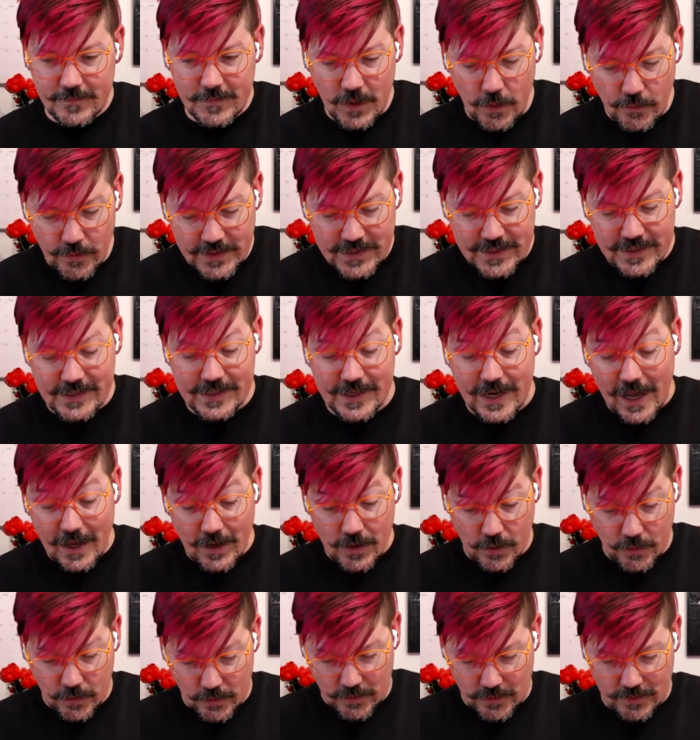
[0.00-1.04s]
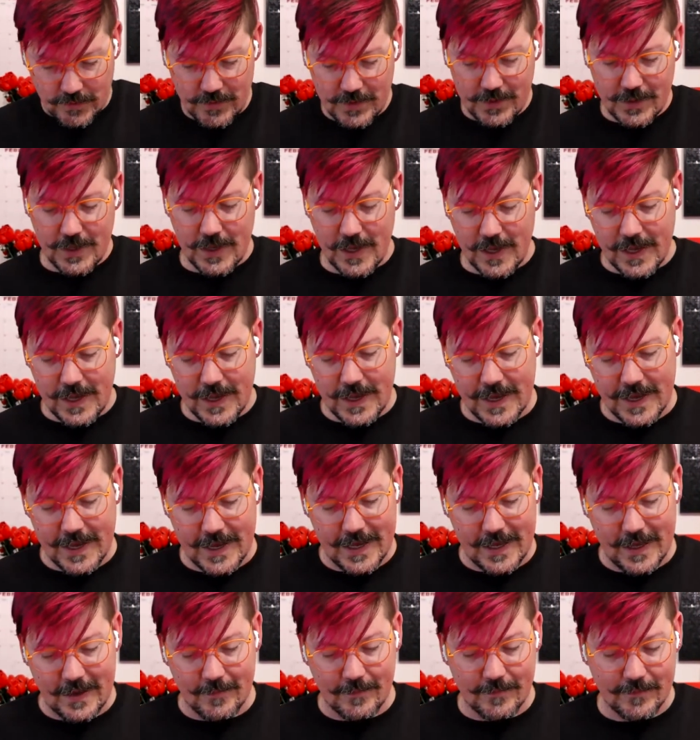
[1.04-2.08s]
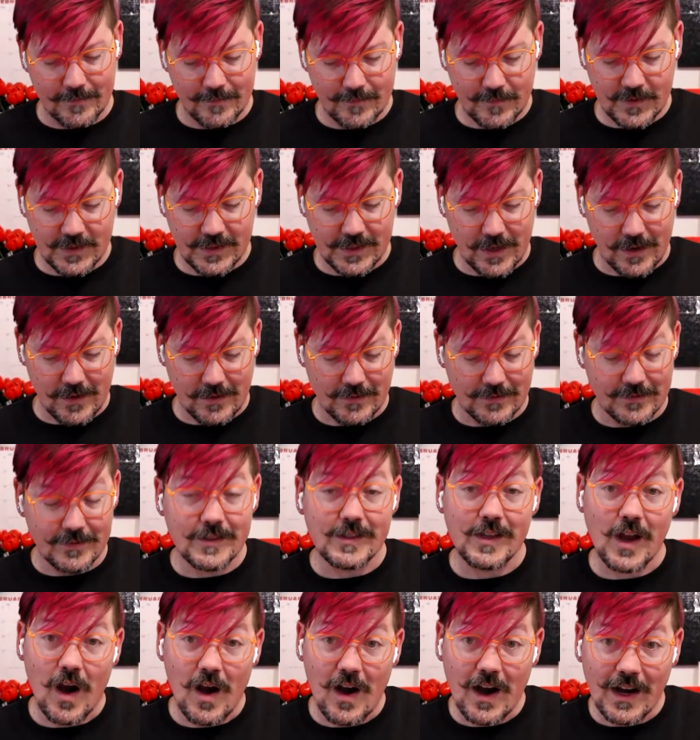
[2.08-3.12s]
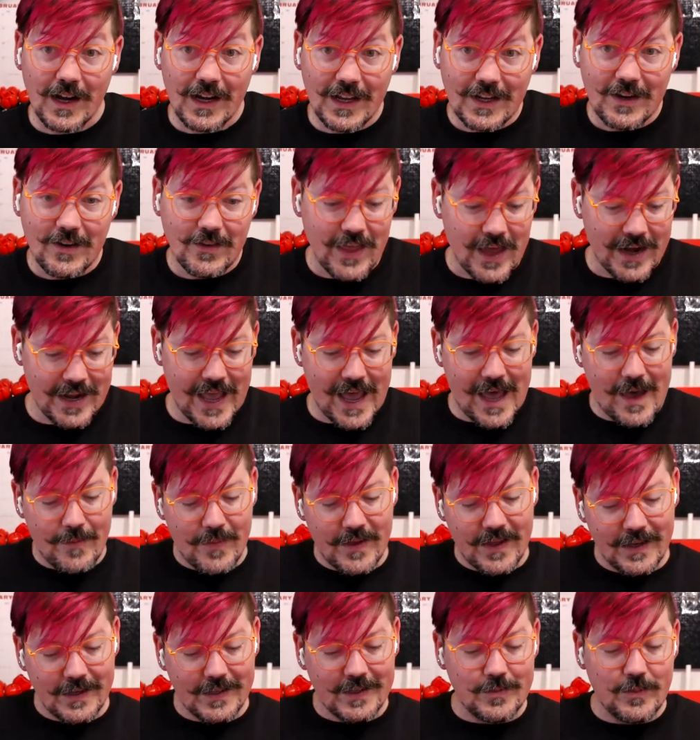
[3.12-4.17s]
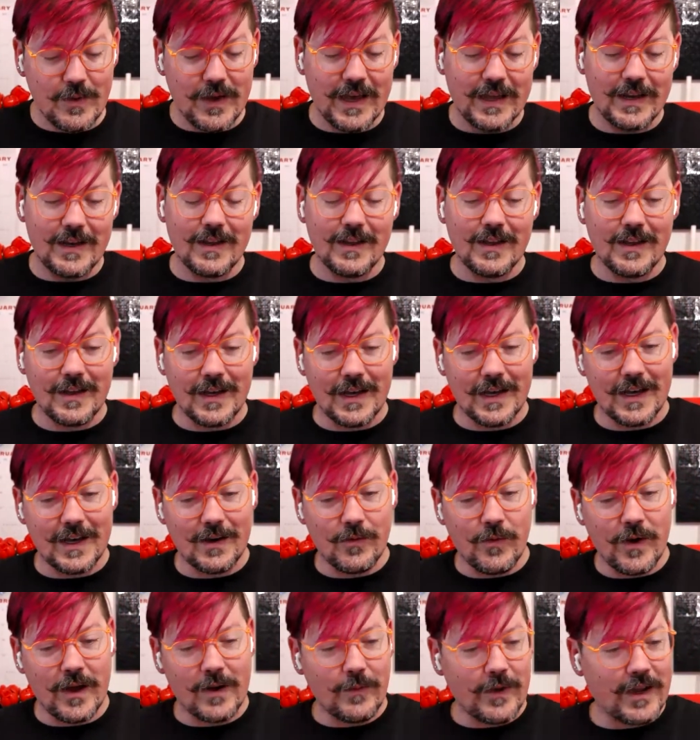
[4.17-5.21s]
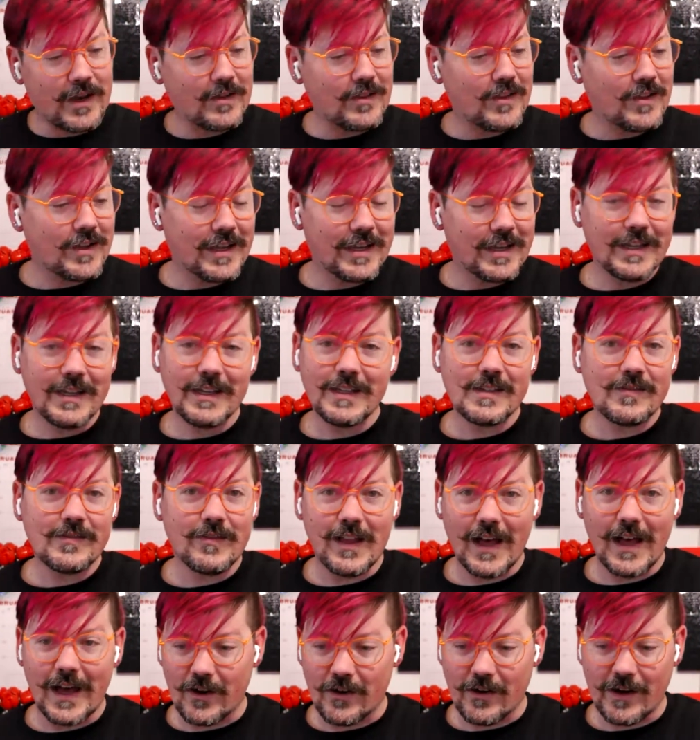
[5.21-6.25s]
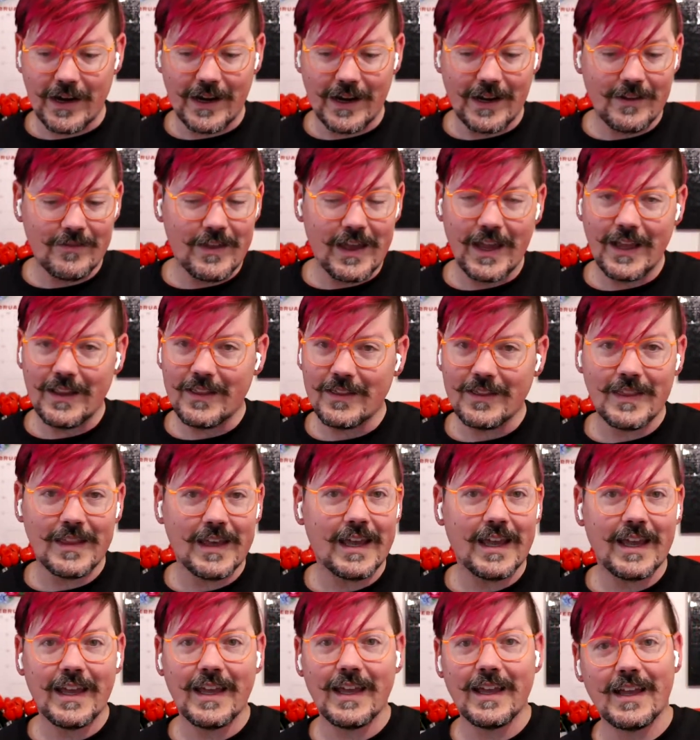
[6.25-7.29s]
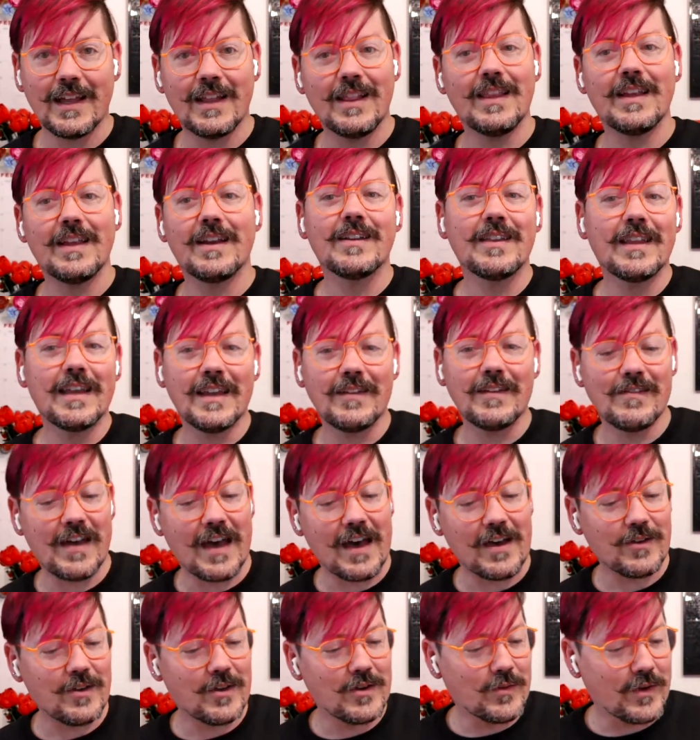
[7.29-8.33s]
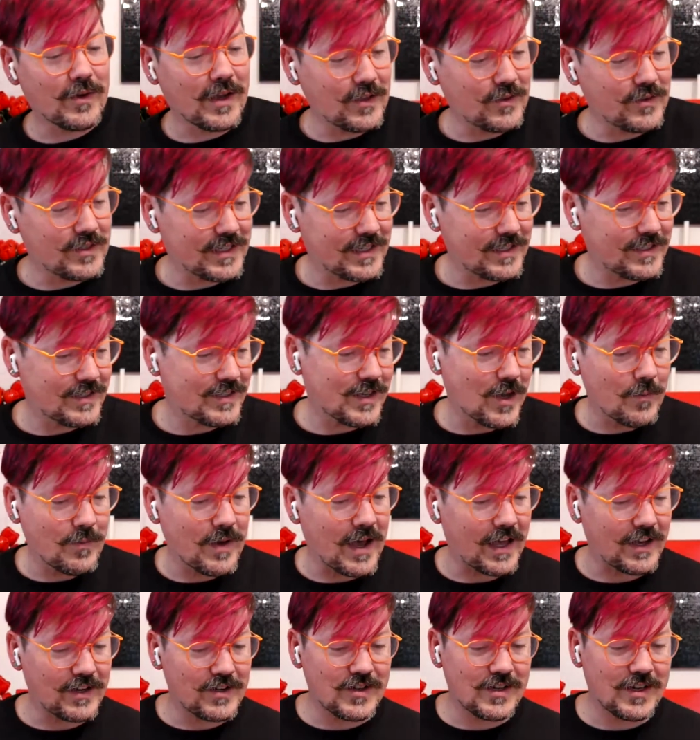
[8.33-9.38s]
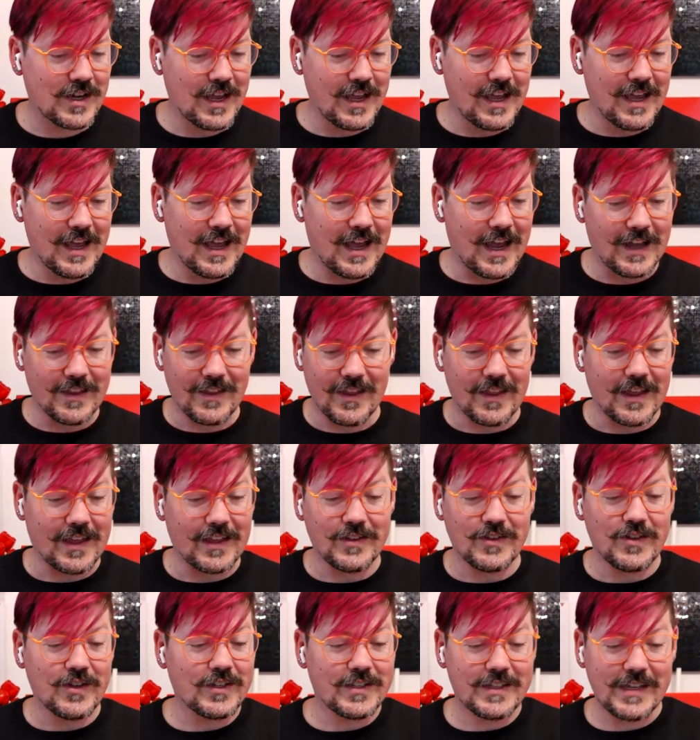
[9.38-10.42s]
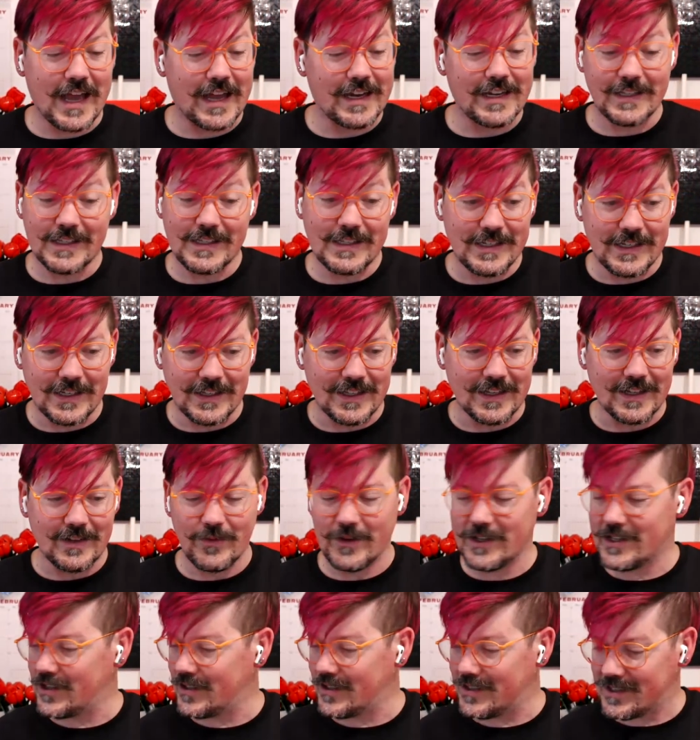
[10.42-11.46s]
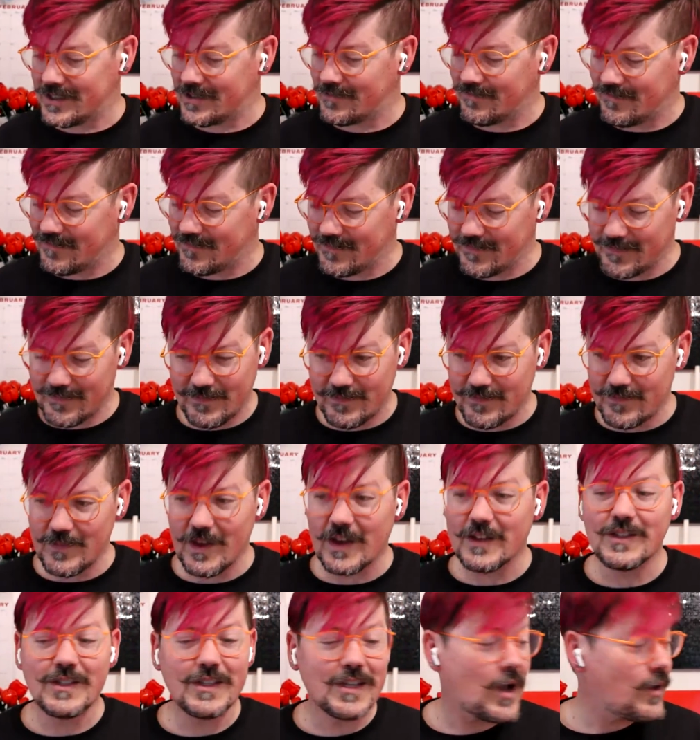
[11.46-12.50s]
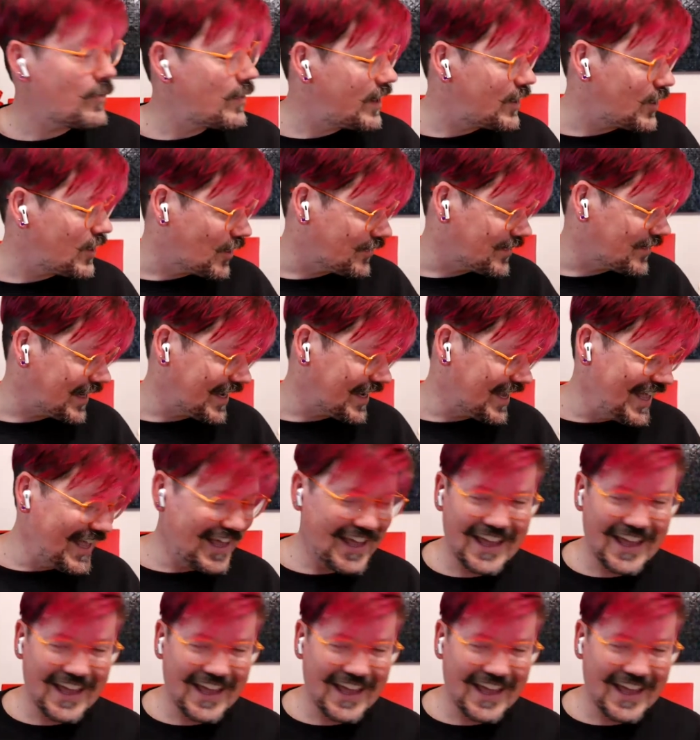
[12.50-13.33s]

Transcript: which is not cool. So sorry to hear that happened, but one way to look at it is flattery. They clearly valued what you did so much that they just had to steal it, which is so unnerving.